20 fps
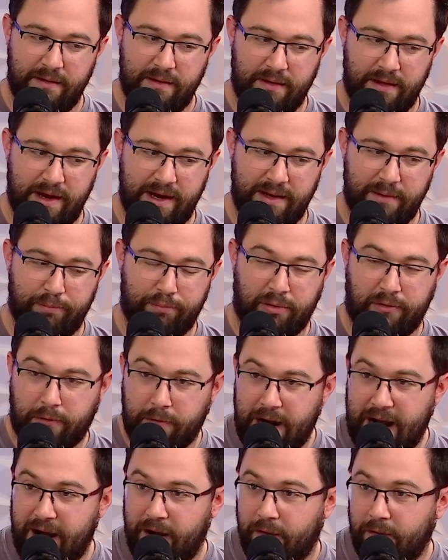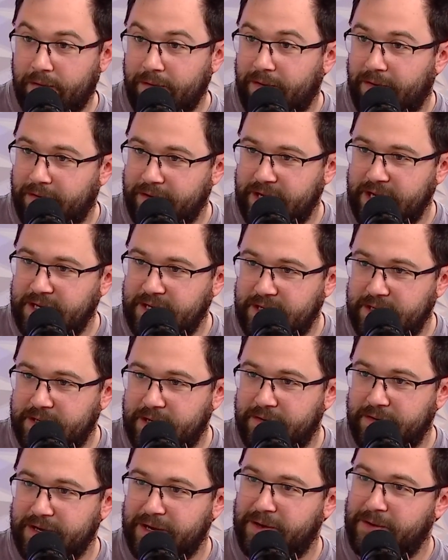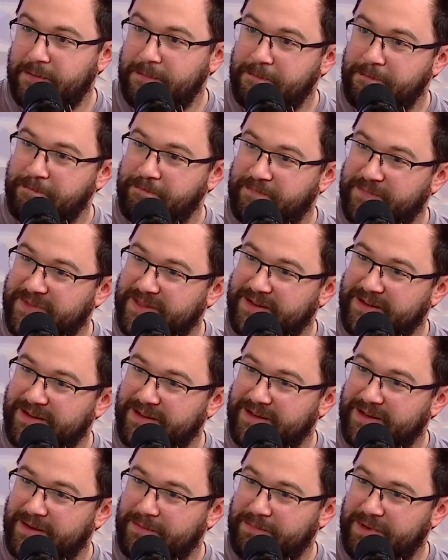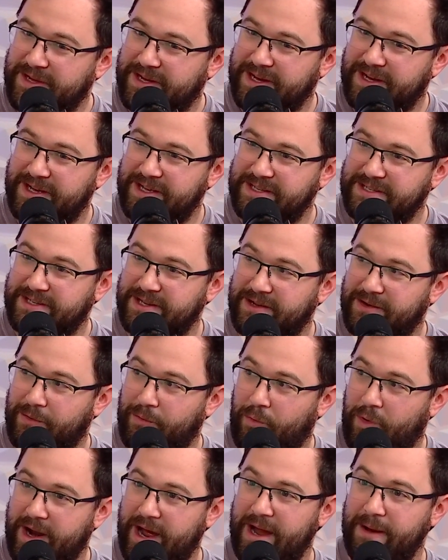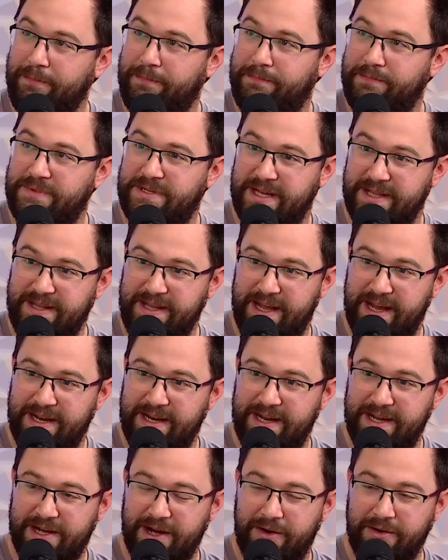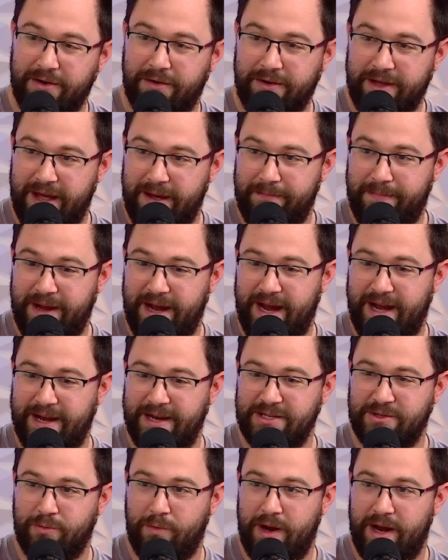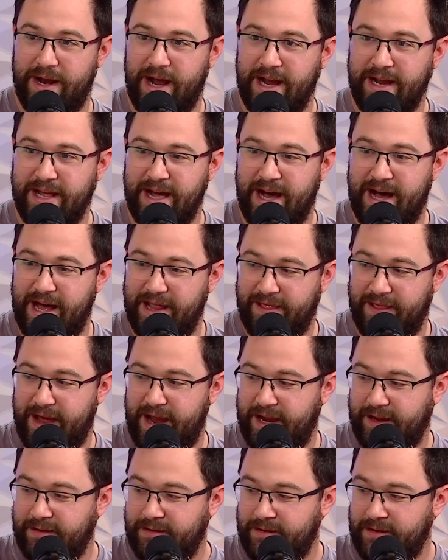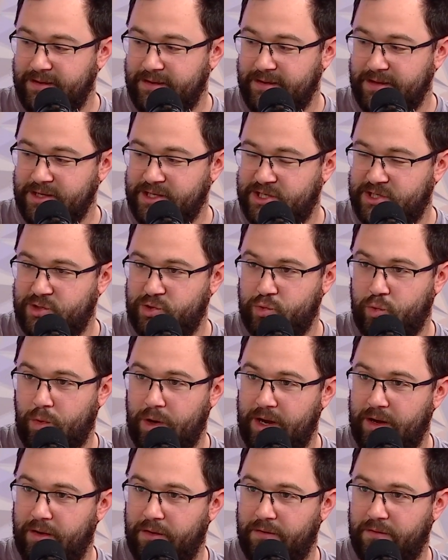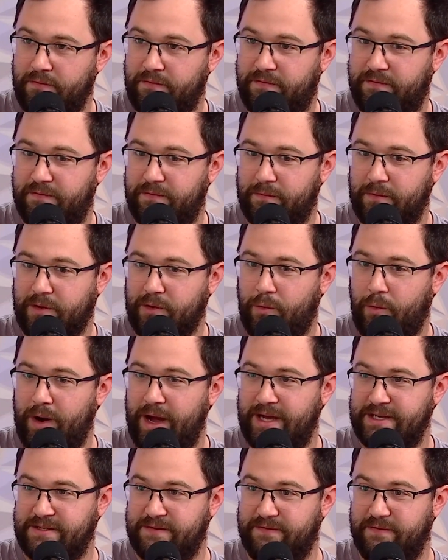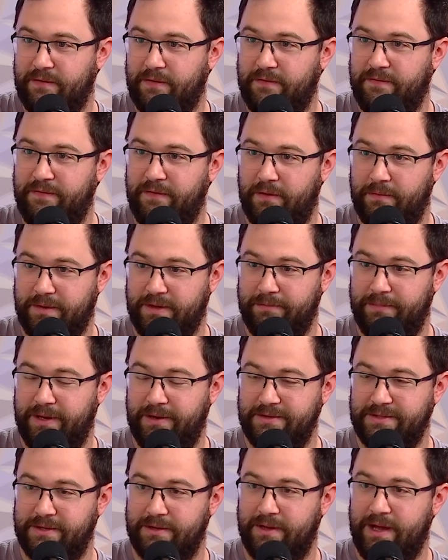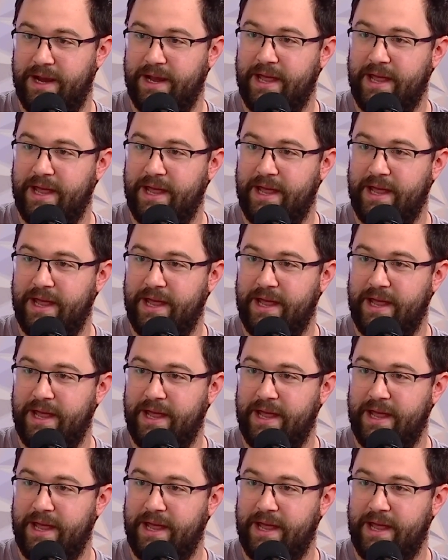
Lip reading: like prowl on Indiegogo, because when I did the Indiegogo campaign is when I got like 12 requests for a film composer. Like,